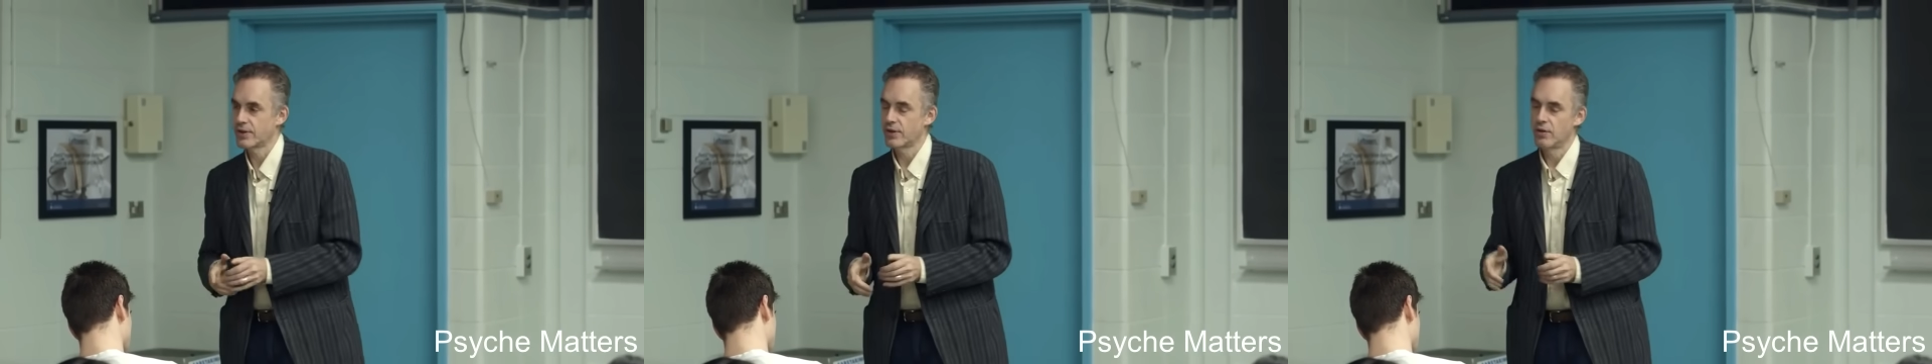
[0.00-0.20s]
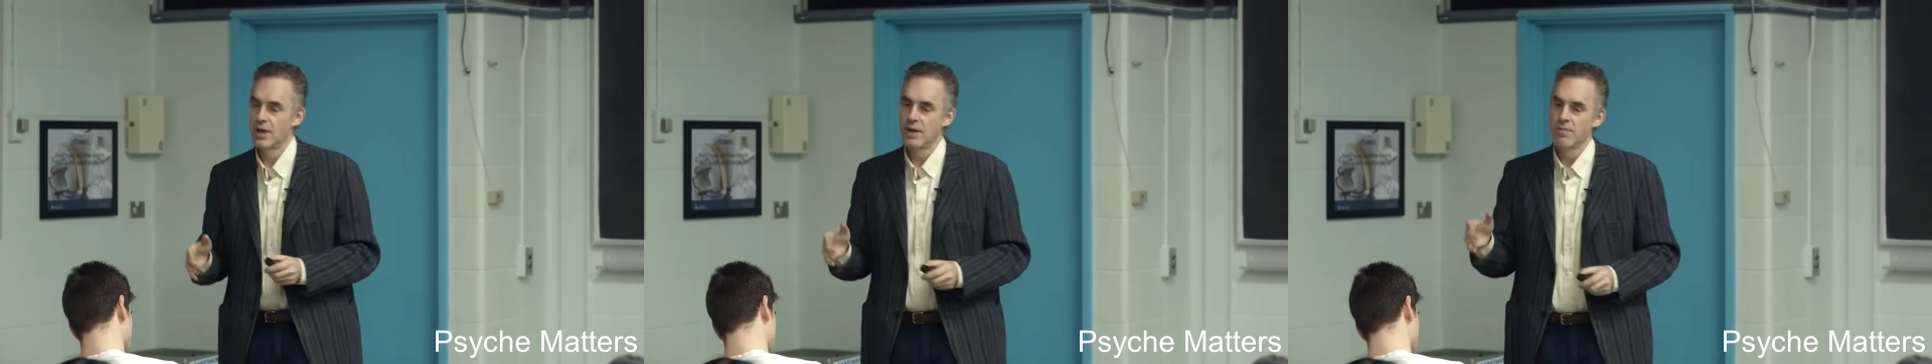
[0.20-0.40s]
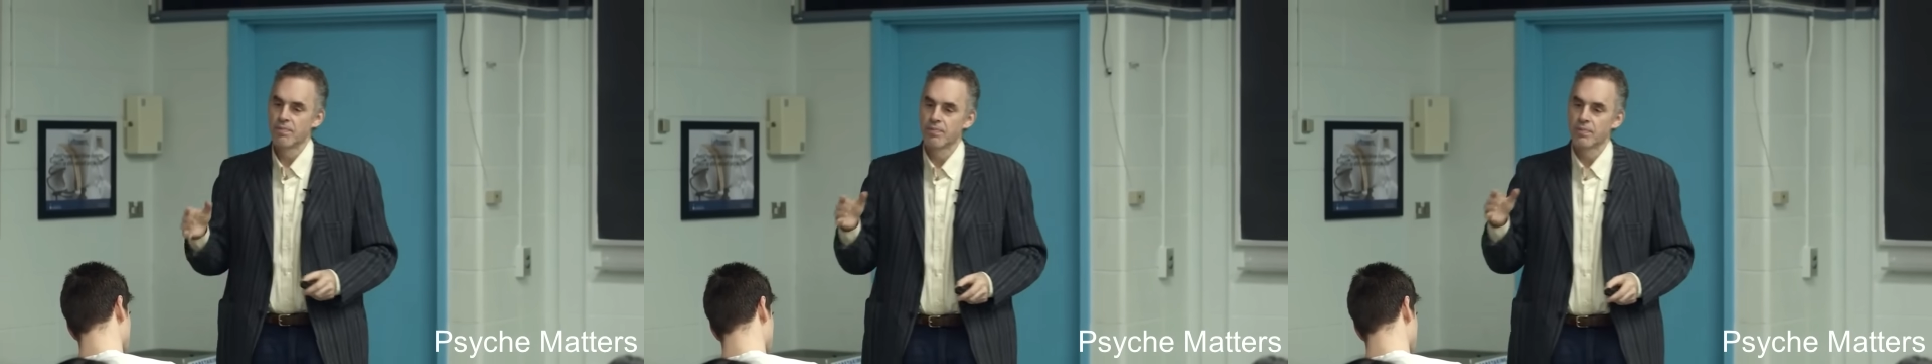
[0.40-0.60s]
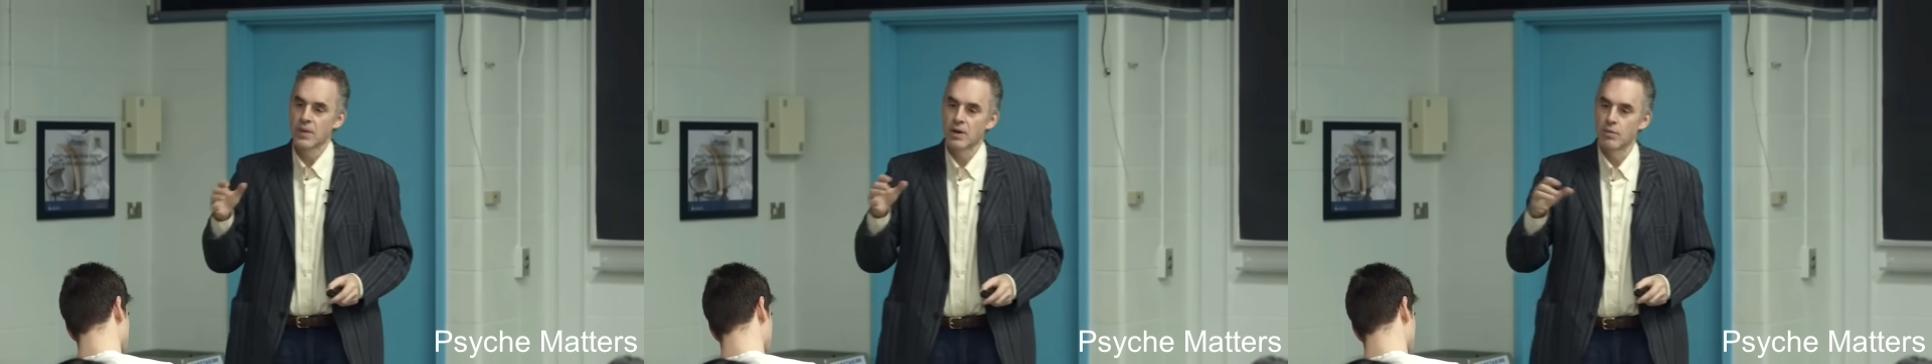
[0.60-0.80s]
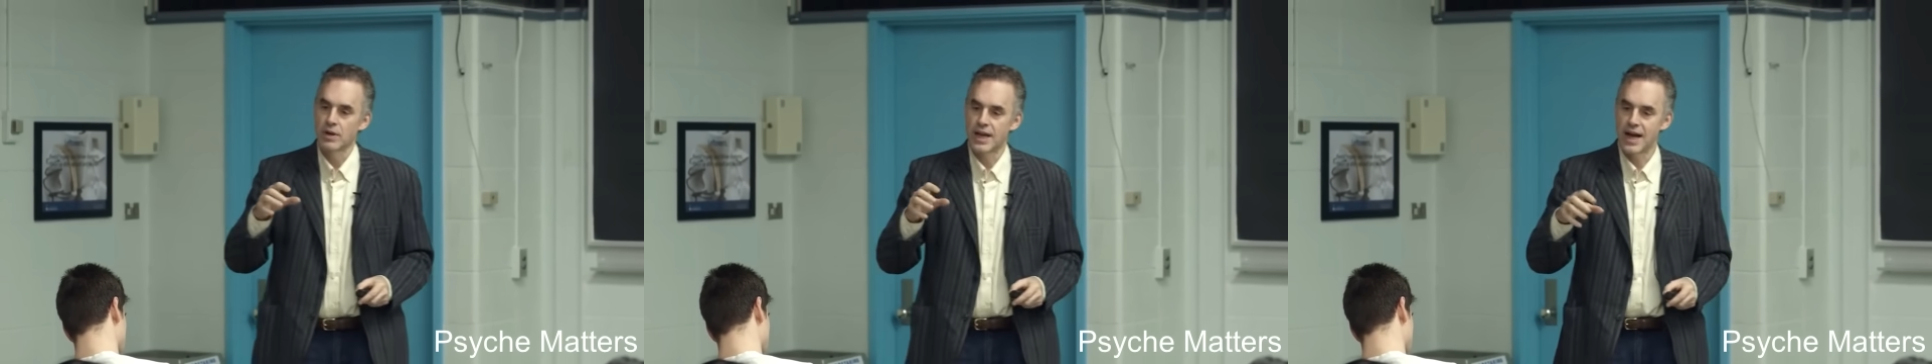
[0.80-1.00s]
So
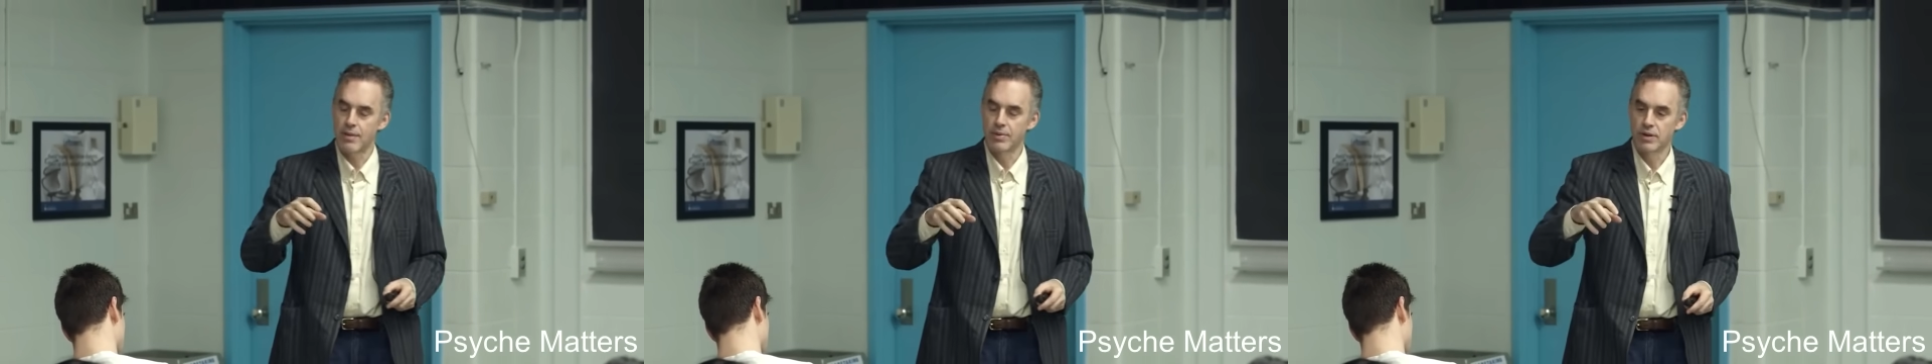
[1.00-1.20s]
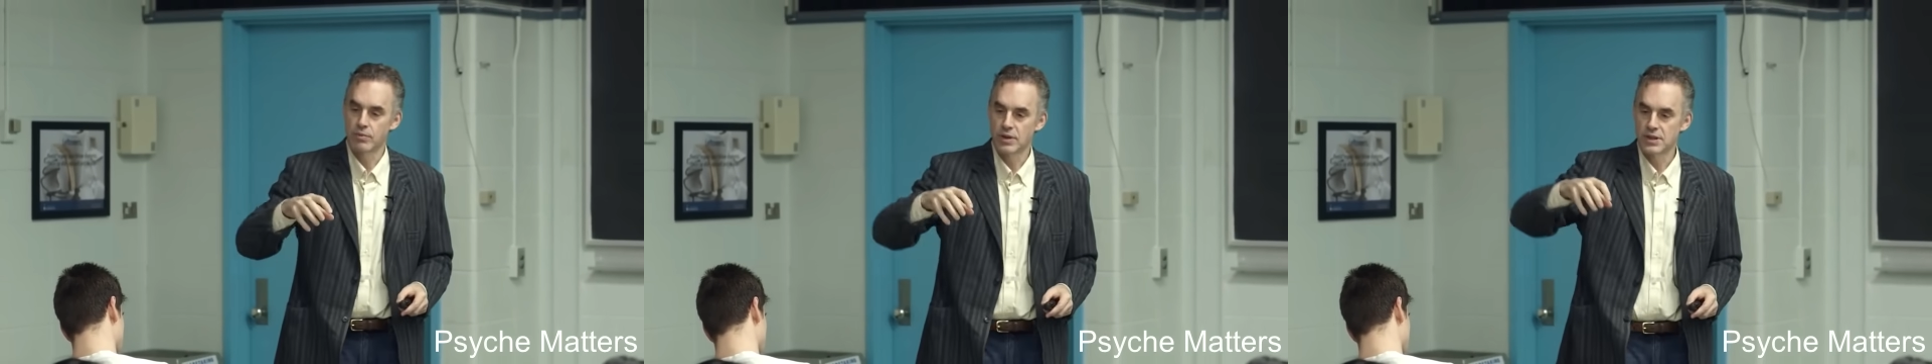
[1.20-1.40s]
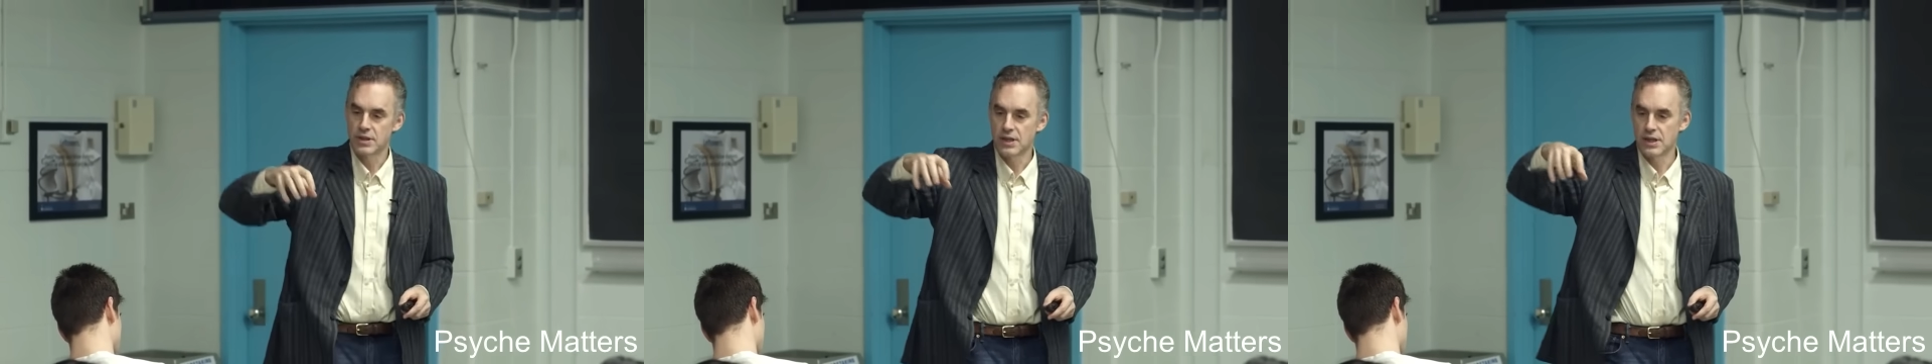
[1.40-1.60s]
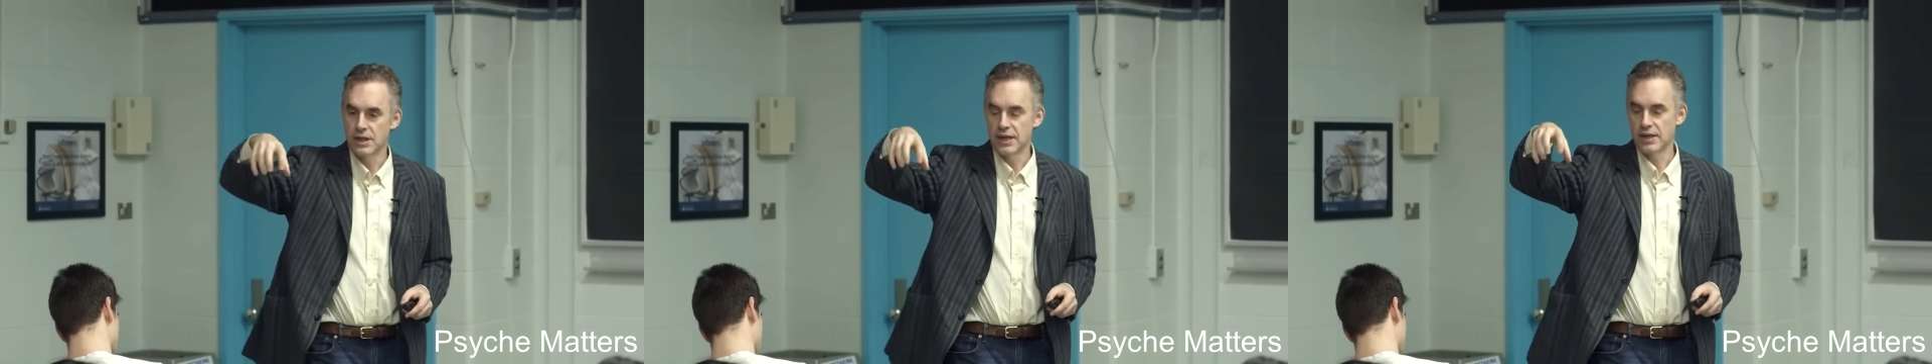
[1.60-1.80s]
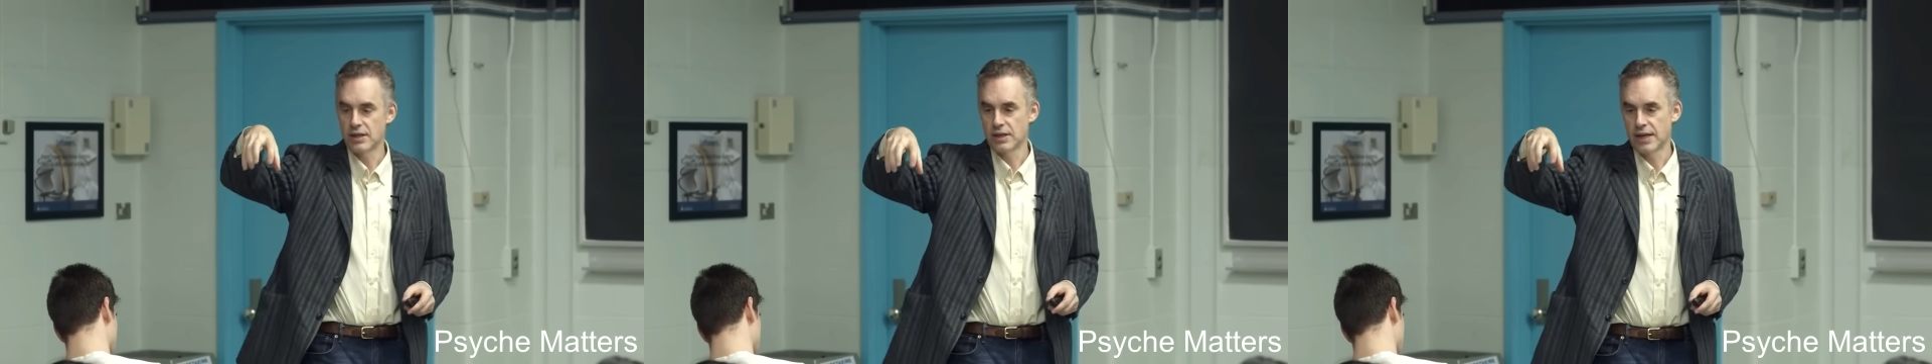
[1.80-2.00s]
what happened was the
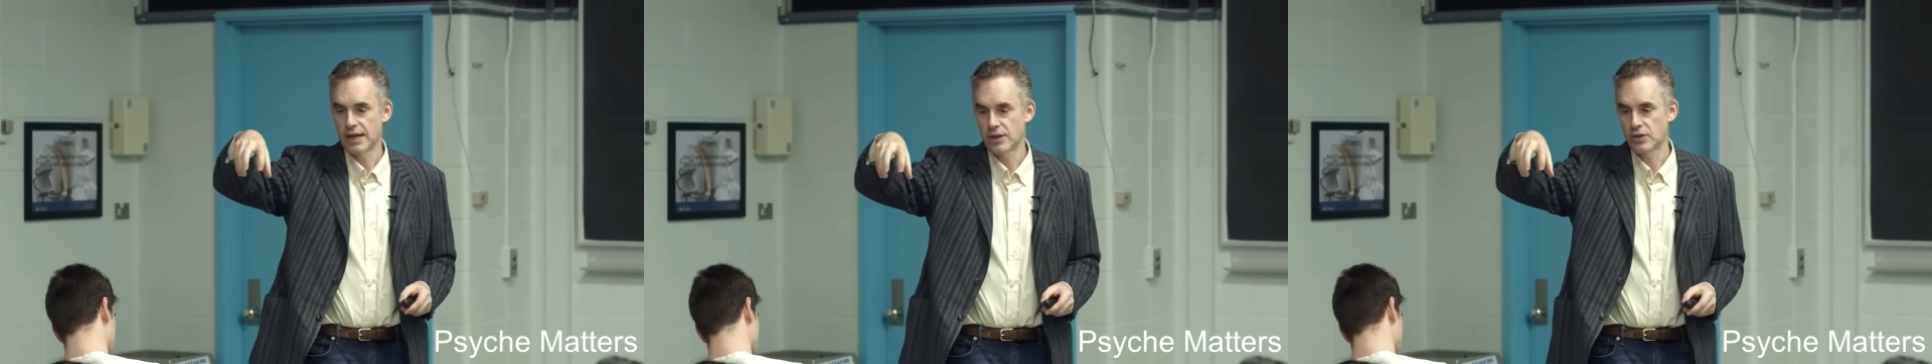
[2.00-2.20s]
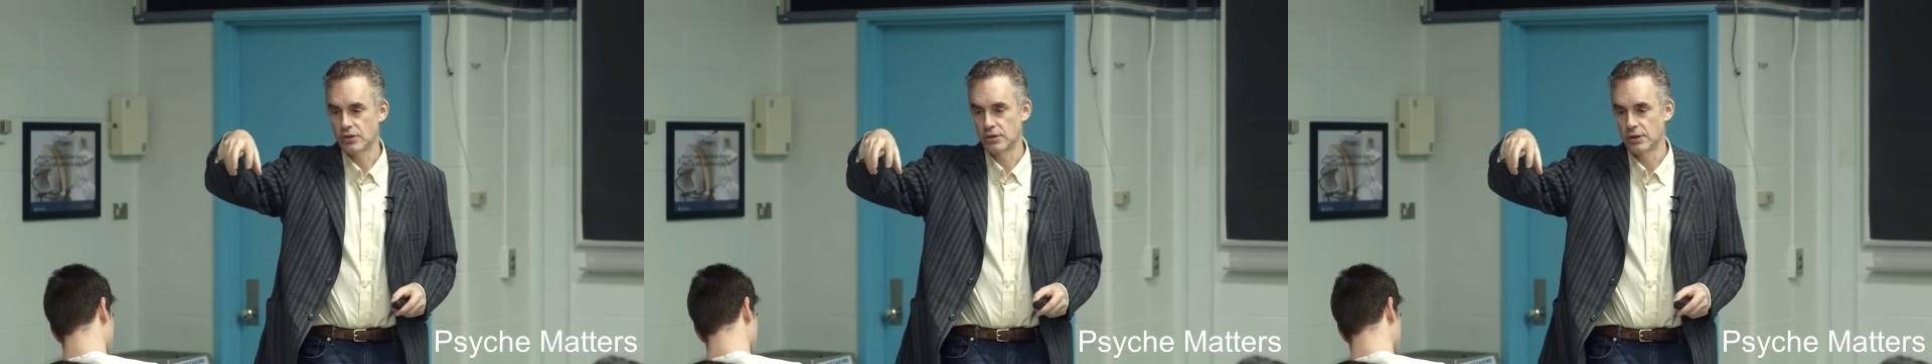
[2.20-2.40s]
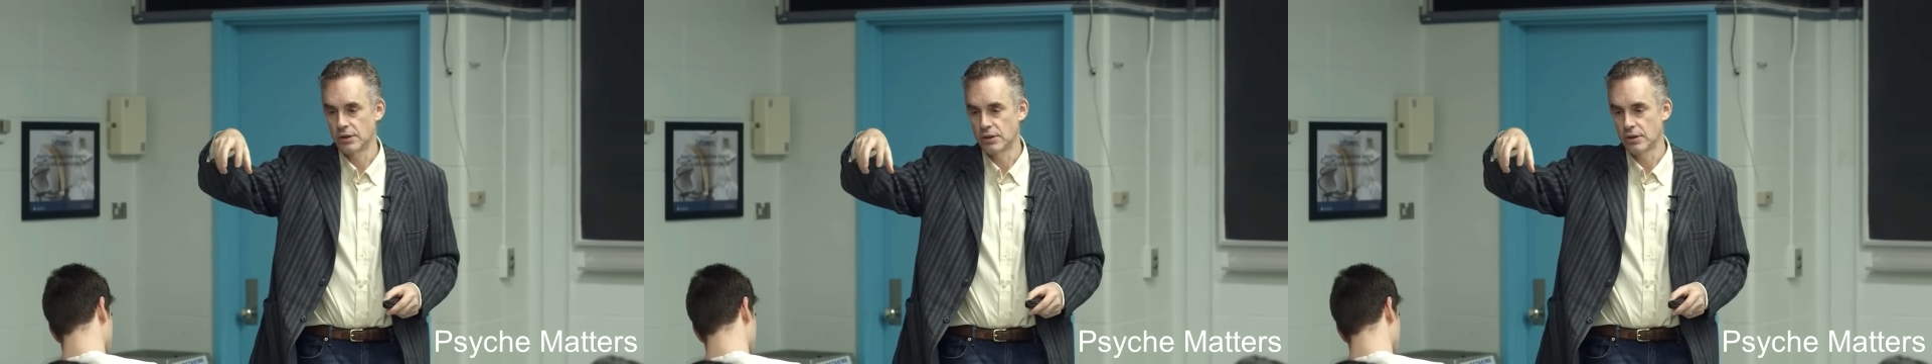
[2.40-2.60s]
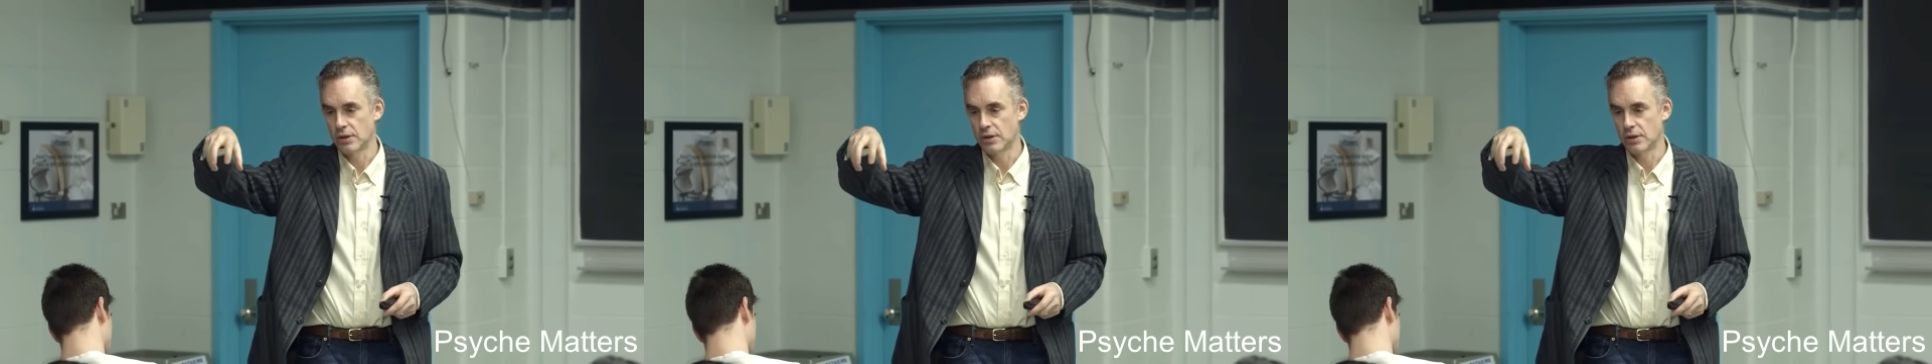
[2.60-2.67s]
intellectual